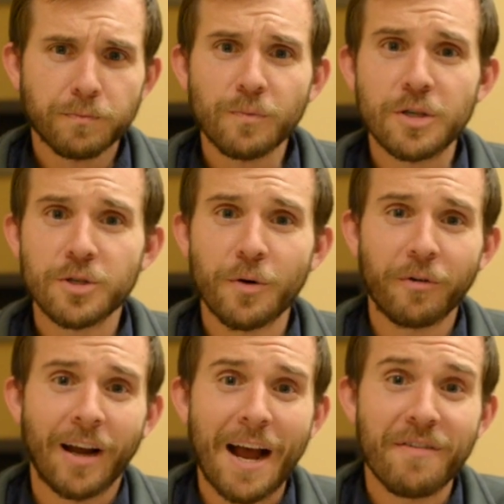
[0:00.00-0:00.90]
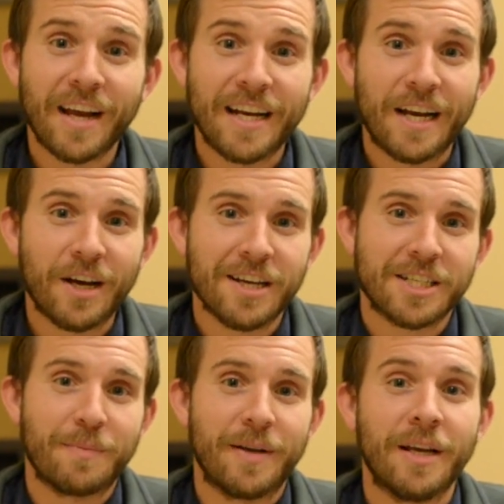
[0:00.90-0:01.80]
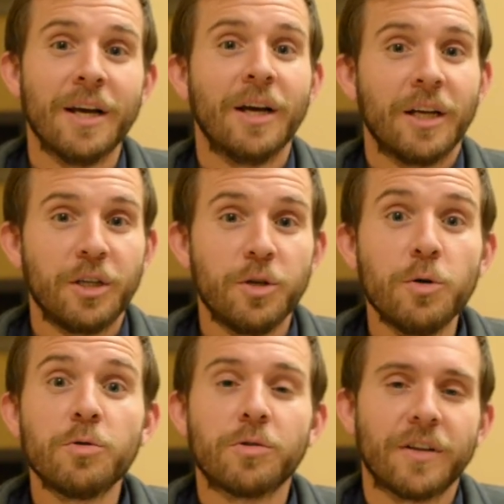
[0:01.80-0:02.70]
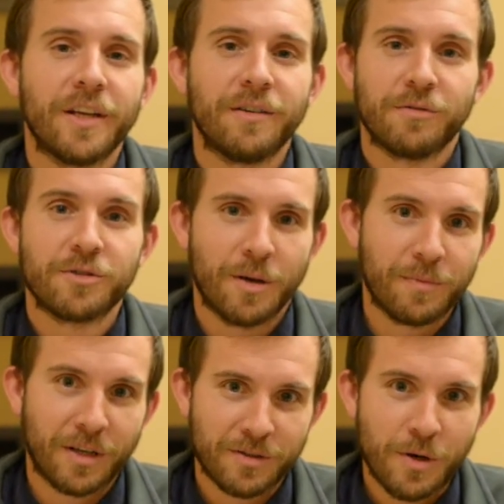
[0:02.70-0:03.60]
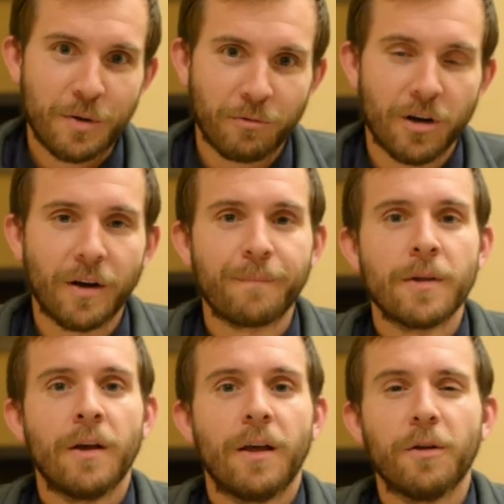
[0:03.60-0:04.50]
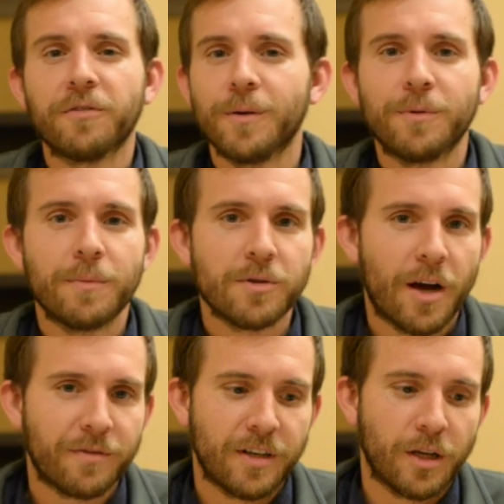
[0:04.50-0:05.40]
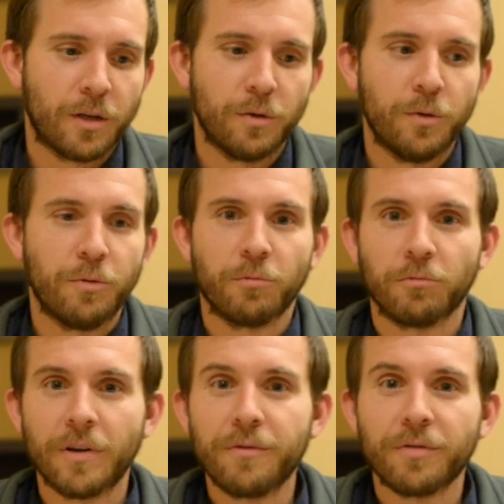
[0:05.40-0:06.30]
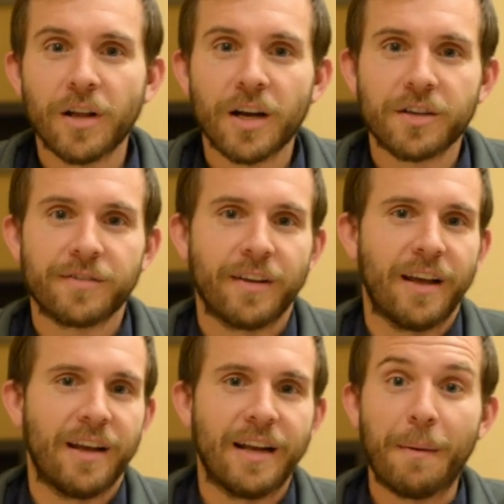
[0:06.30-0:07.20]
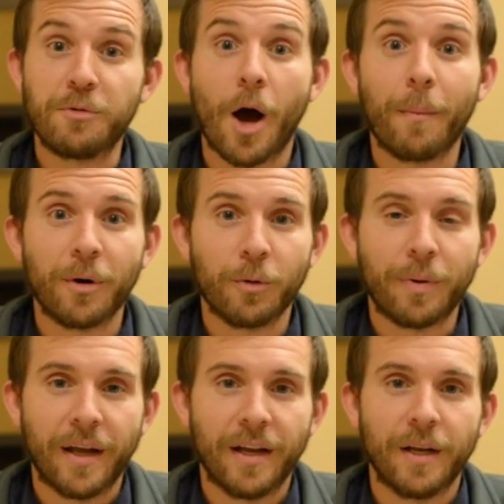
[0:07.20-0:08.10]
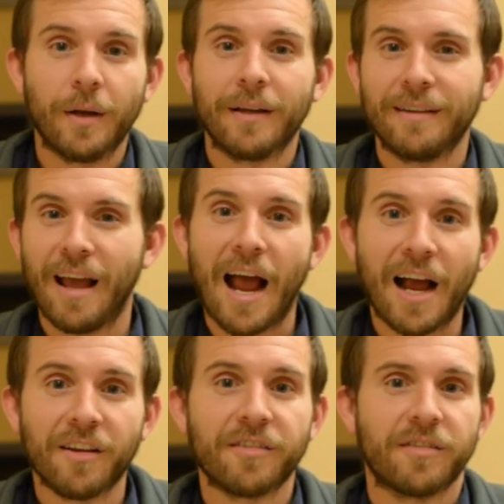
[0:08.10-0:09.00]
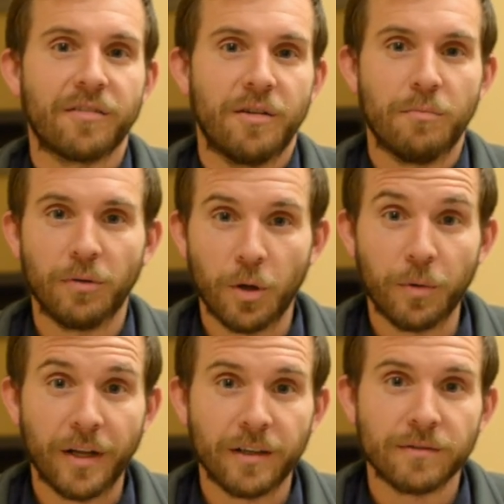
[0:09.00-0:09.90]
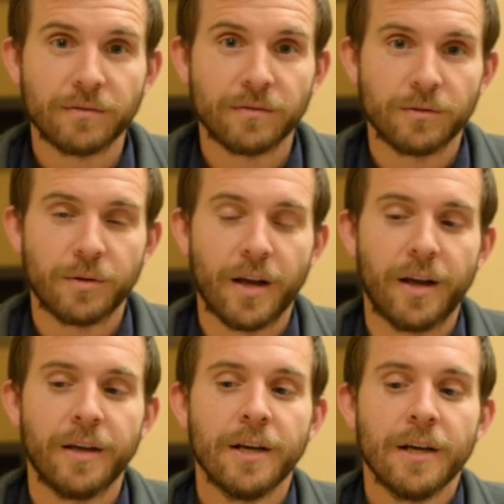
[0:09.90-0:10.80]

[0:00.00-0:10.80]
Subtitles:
So if you're having an endoscopy, usually something's going wrong. Those symptoms often include reflux and abdominal pain, gas, and bloating. Okay,